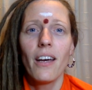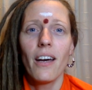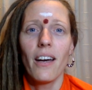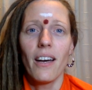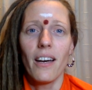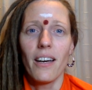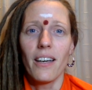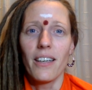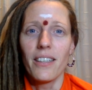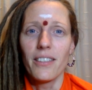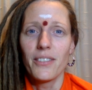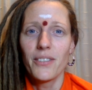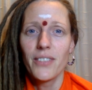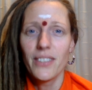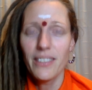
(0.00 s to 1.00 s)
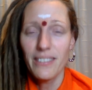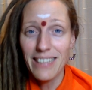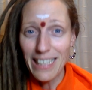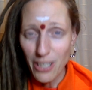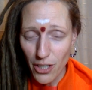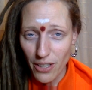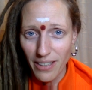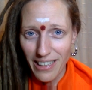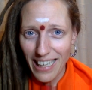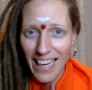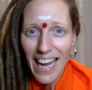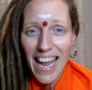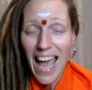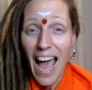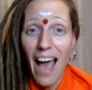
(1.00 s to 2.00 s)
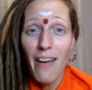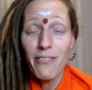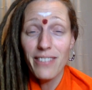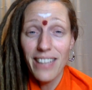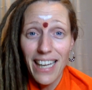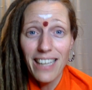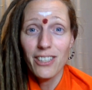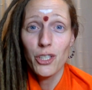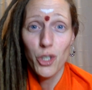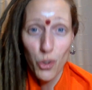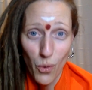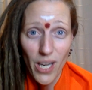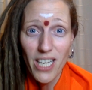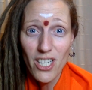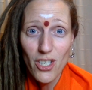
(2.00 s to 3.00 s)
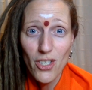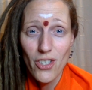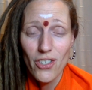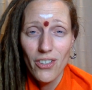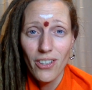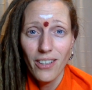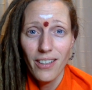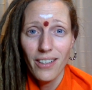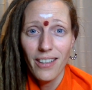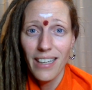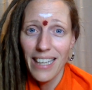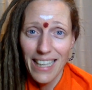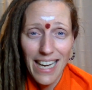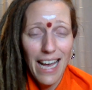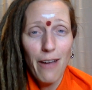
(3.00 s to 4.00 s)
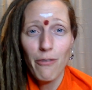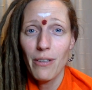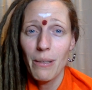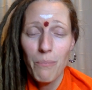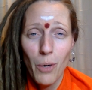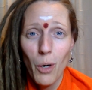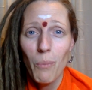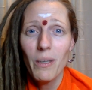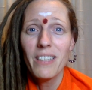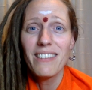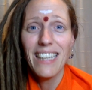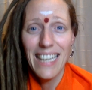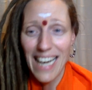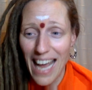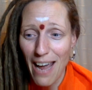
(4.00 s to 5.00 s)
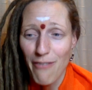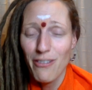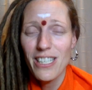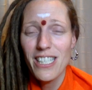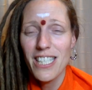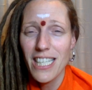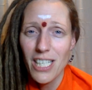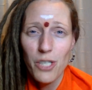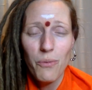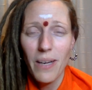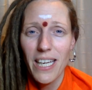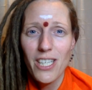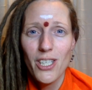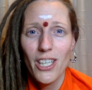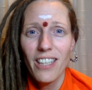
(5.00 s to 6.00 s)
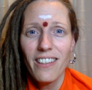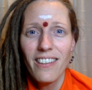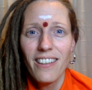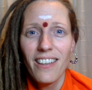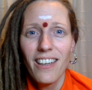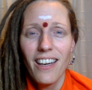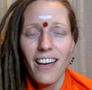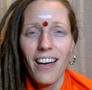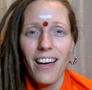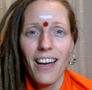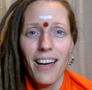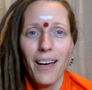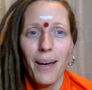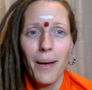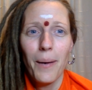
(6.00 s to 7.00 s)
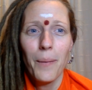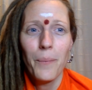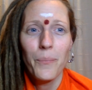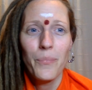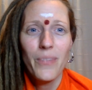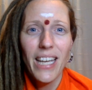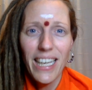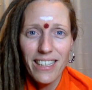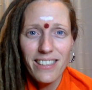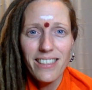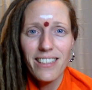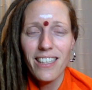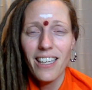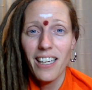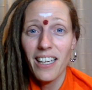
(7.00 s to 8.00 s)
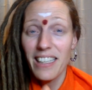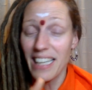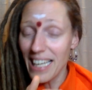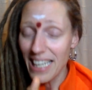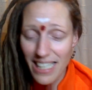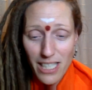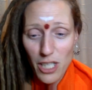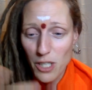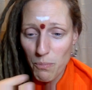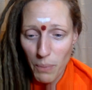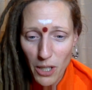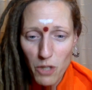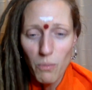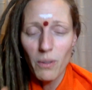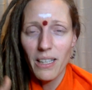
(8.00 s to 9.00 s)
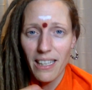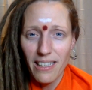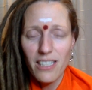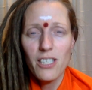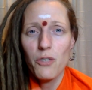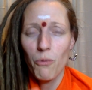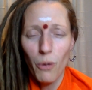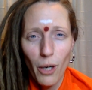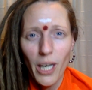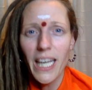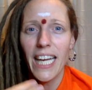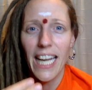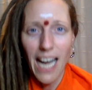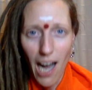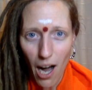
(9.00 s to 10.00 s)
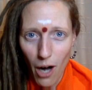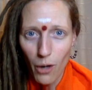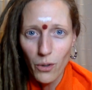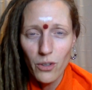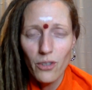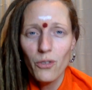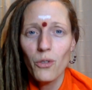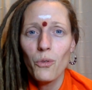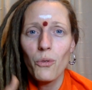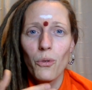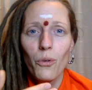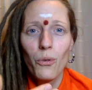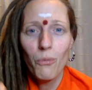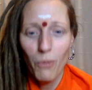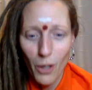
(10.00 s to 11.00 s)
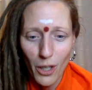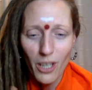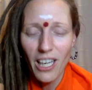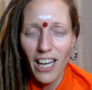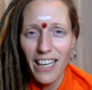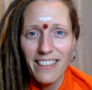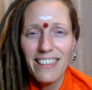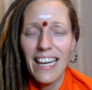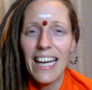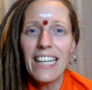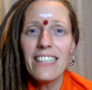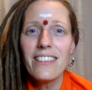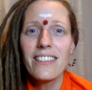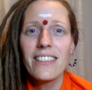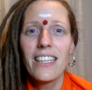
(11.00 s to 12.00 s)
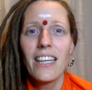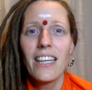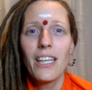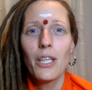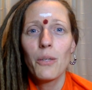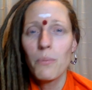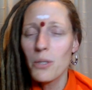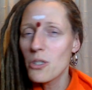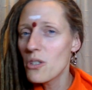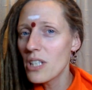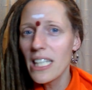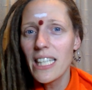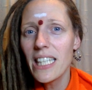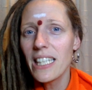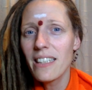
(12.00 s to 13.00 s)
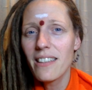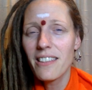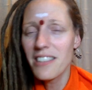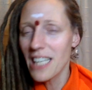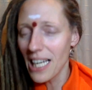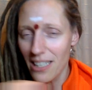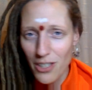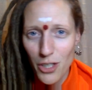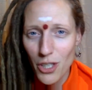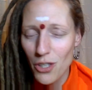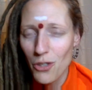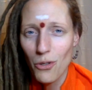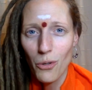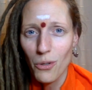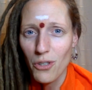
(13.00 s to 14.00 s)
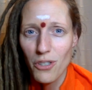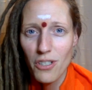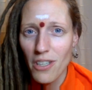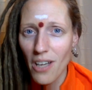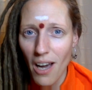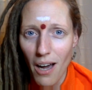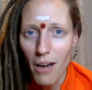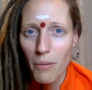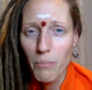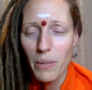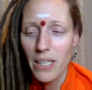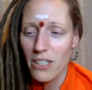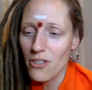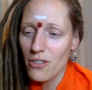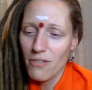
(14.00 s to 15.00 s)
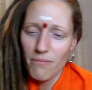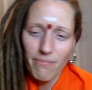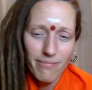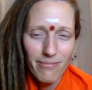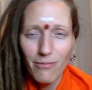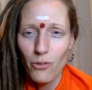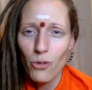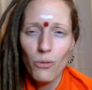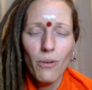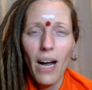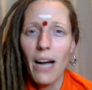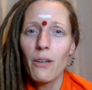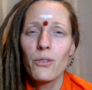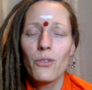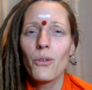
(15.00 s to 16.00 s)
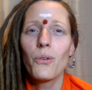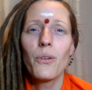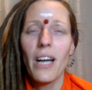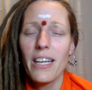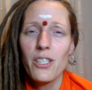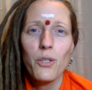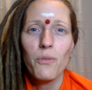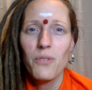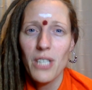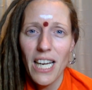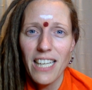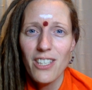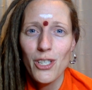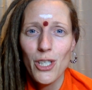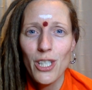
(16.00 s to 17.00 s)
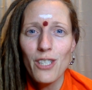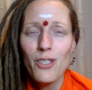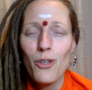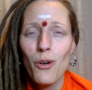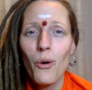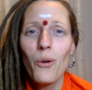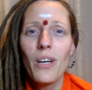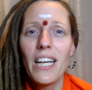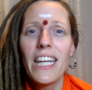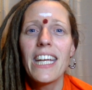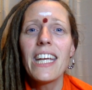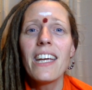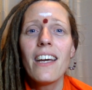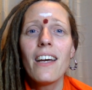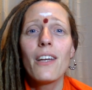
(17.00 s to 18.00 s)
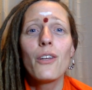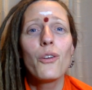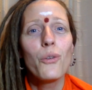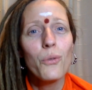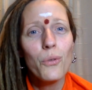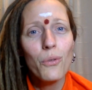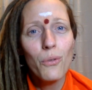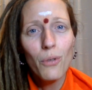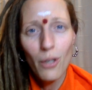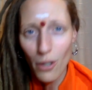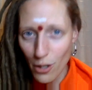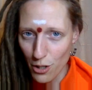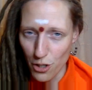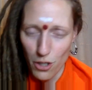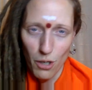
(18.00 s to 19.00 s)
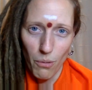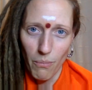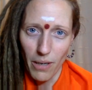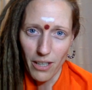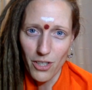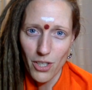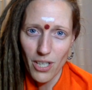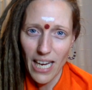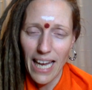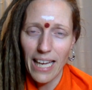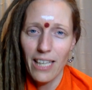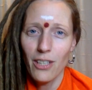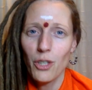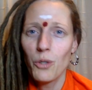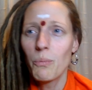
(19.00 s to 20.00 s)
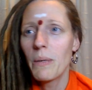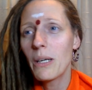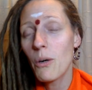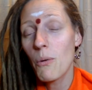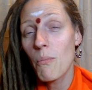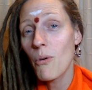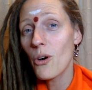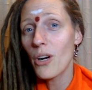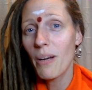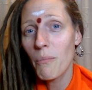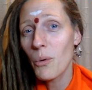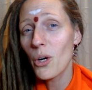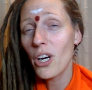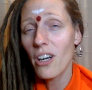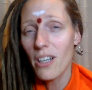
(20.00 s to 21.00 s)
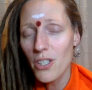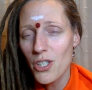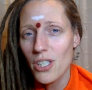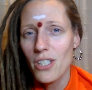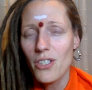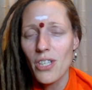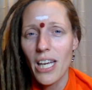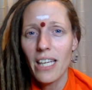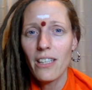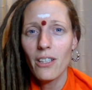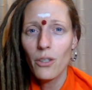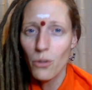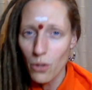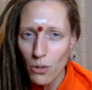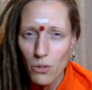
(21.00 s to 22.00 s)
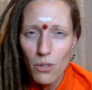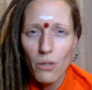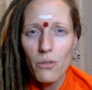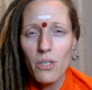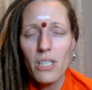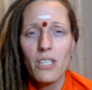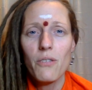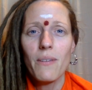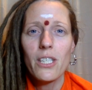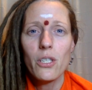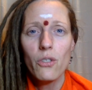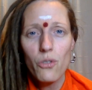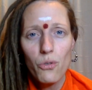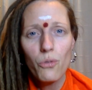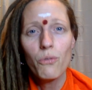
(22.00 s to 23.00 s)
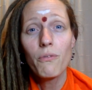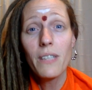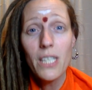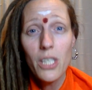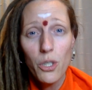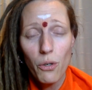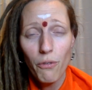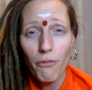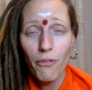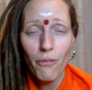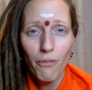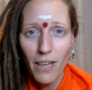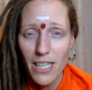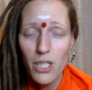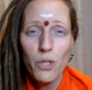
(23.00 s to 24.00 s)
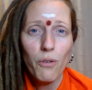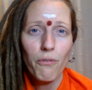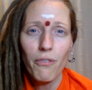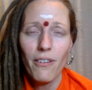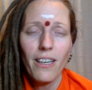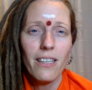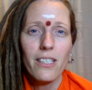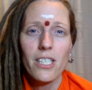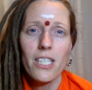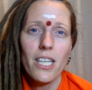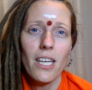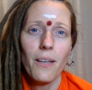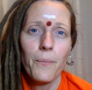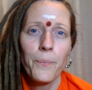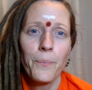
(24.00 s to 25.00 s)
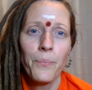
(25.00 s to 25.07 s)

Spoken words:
that I have that choice in every moment, in every situation, that it is possible, that it is working out to work like that. You will see the challenges don't stop, because throughout all kinds of challenges only, you learn so much and you become more and more conscious, and you use those situations to raise your frequency.